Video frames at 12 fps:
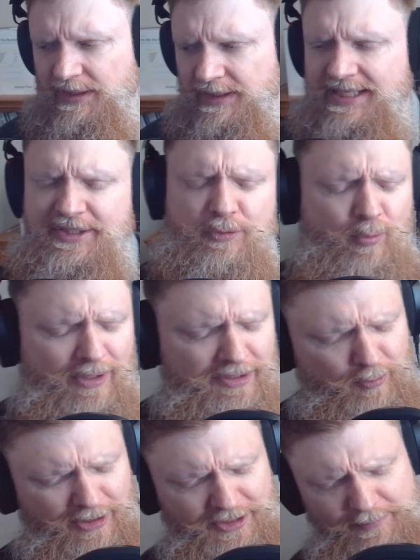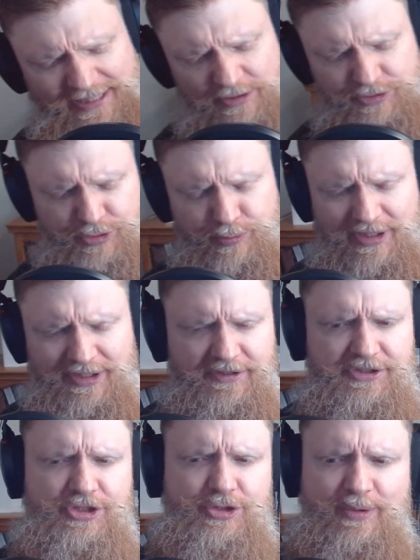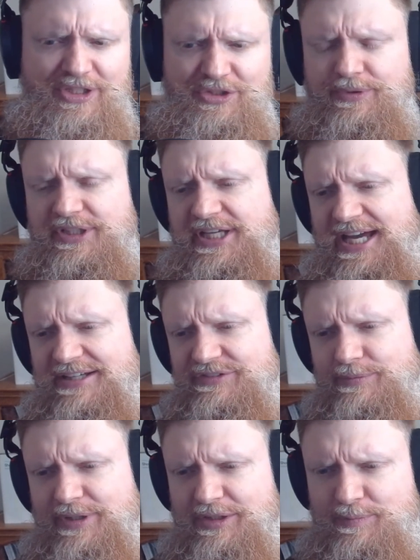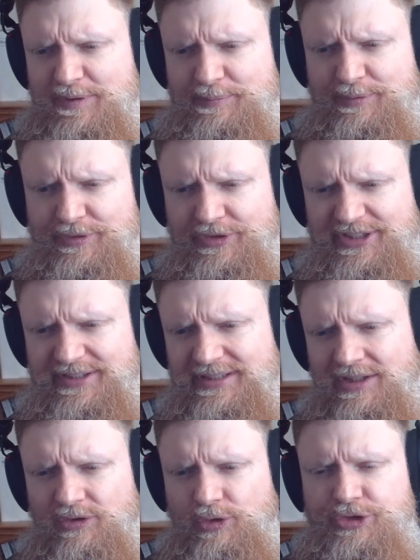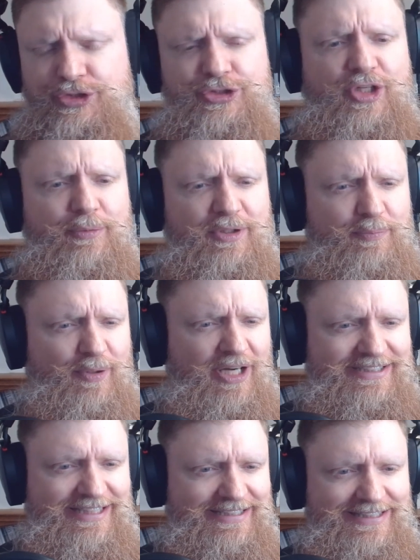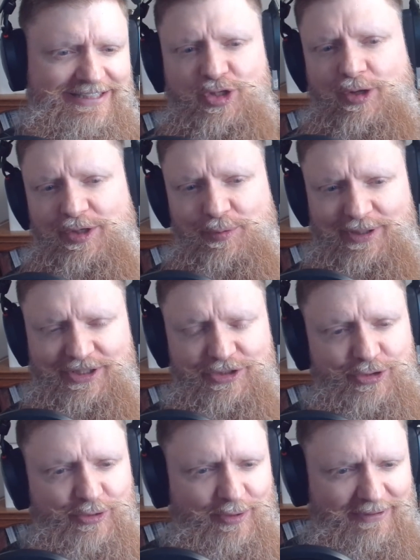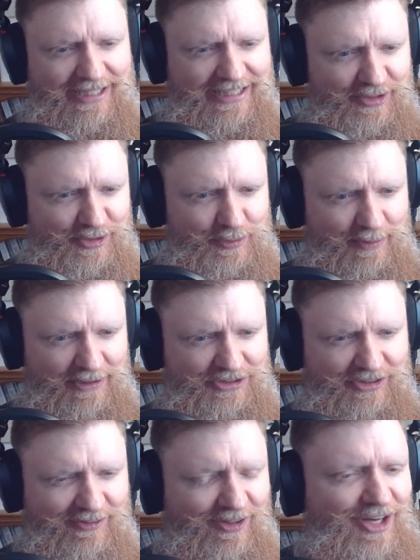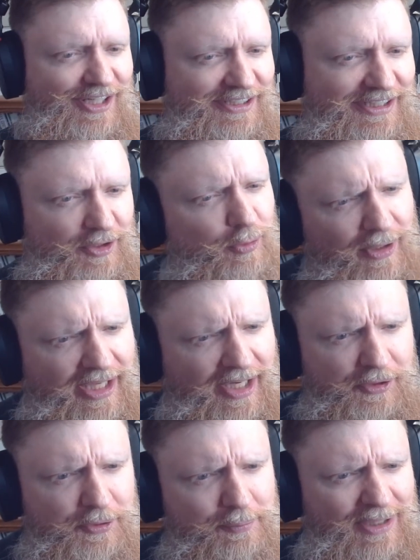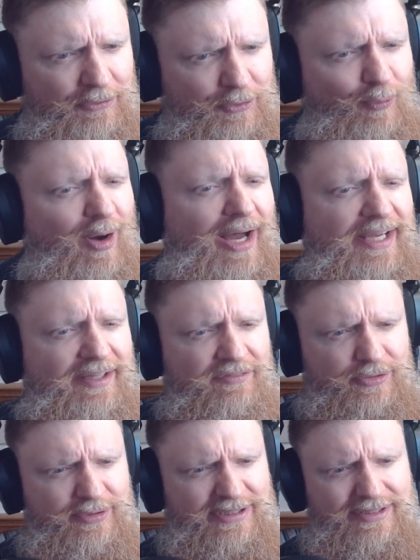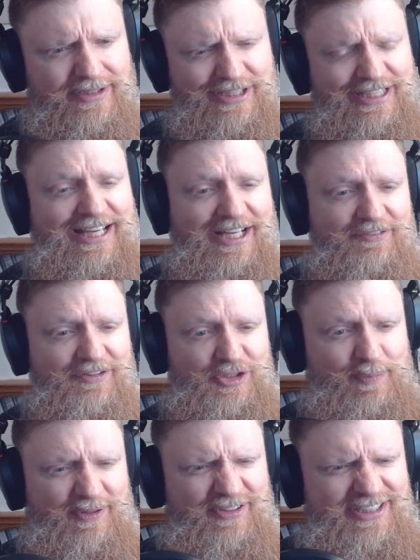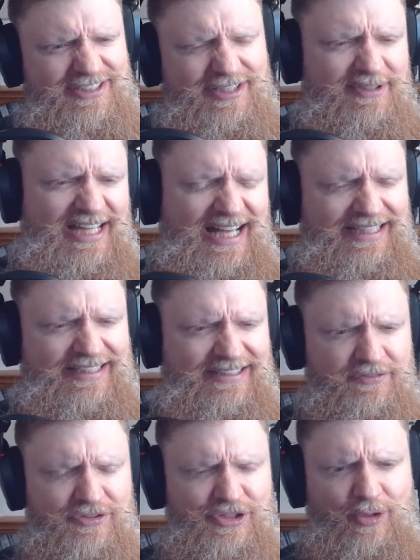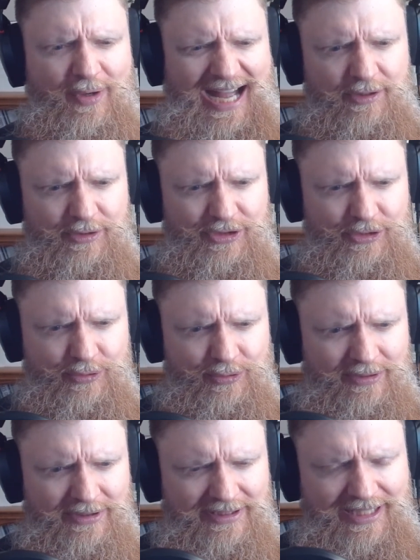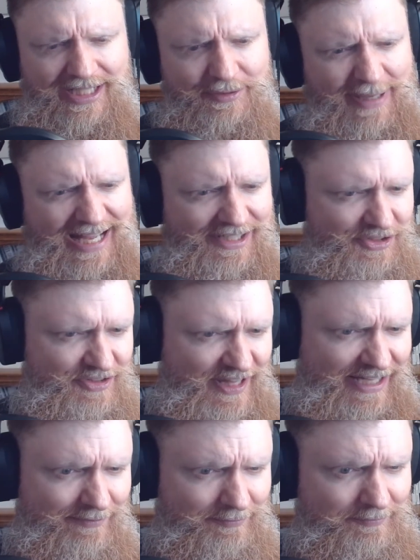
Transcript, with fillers: Got it. What what about you run into the situation where you have sometimes people that look, just tell me the process. That's all I want to do. I'm kind of here to punch the clock and I don't care about the why. Have you kind of experienced some of that? And if so, how do you kind of manage that?